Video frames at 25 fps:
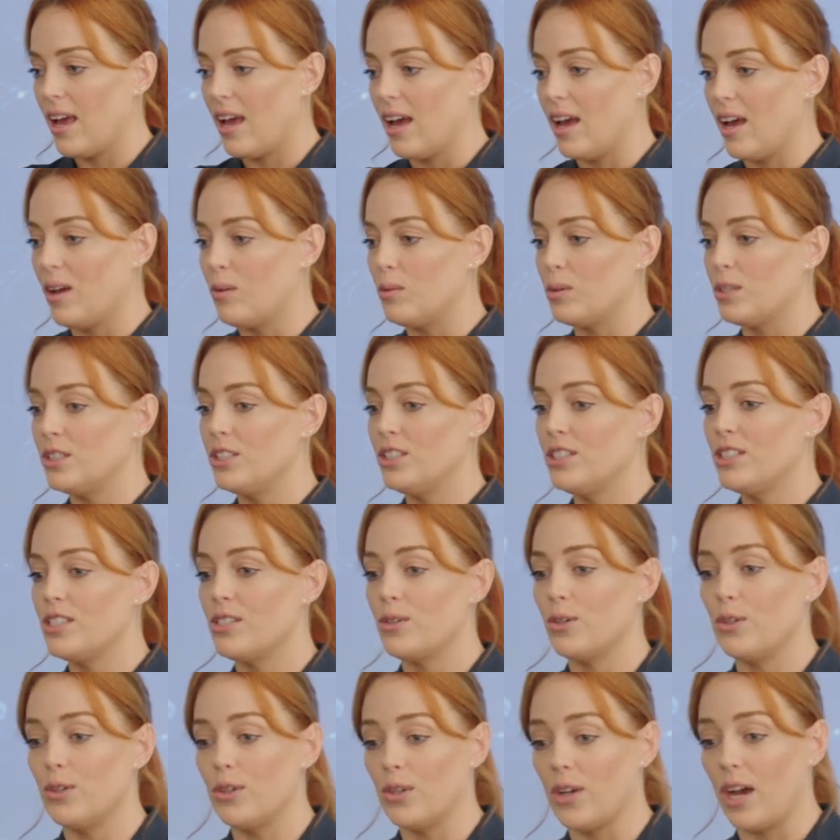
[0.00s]
I want you
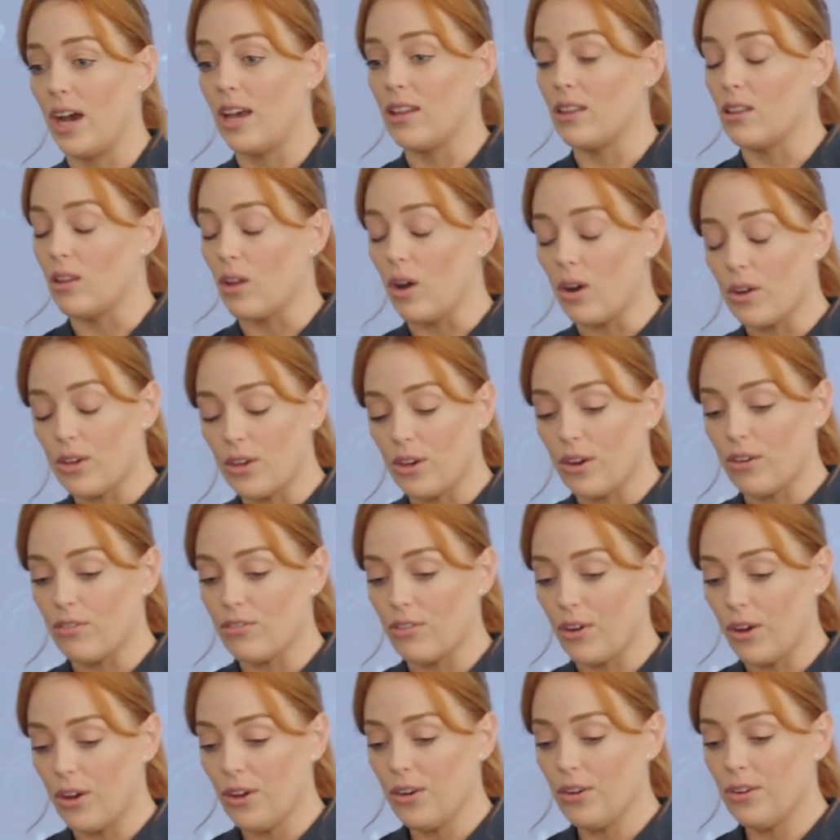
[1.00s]
to unlock your
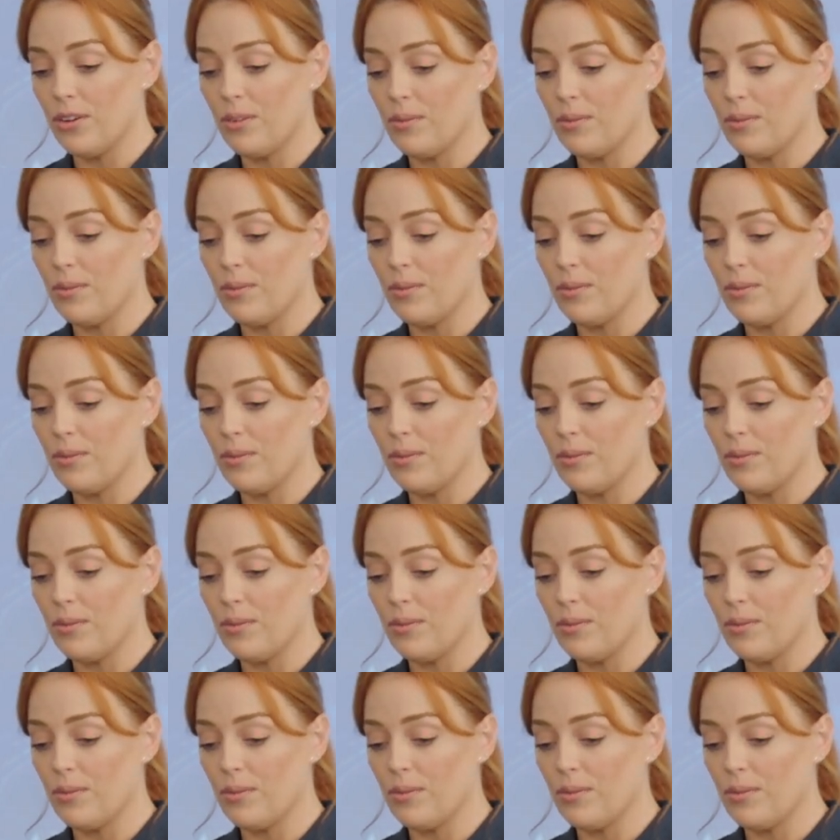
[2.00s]
phone.